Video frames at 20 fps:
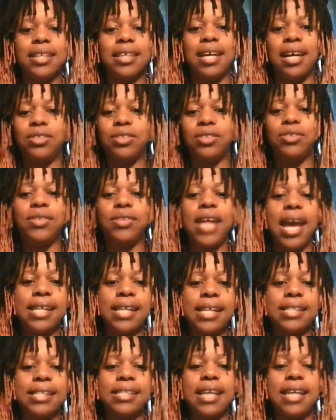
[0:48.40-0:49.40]
I'll do that
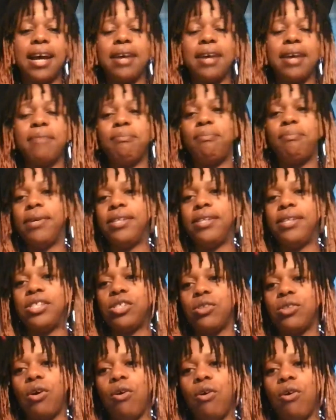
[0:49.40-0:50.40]
in time. But
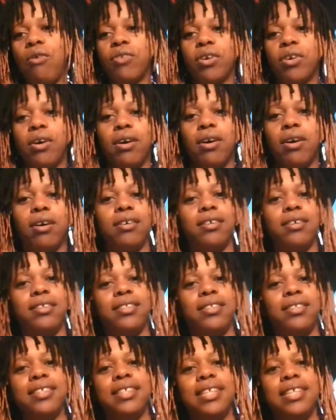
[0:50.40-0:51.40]
just
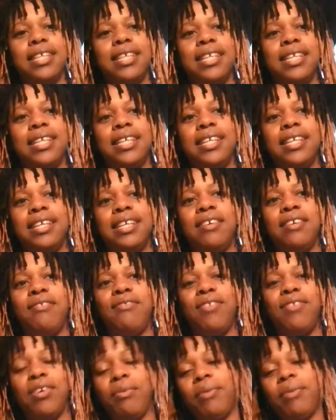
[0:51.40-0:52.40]
overall,
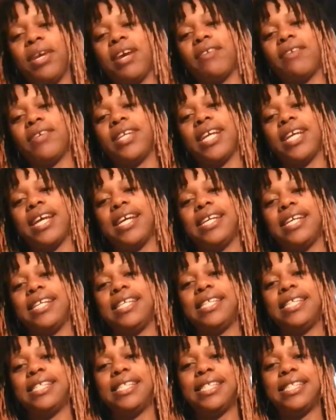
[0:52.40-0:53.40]
filming every day
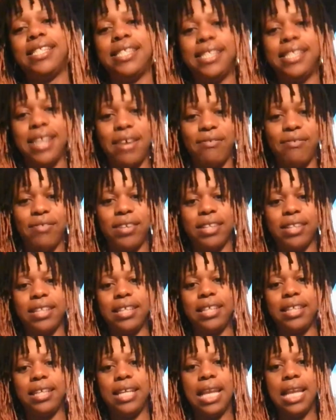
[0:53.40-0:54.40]
is
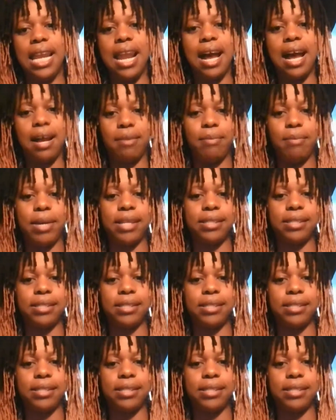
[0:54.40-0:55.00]
definitely not my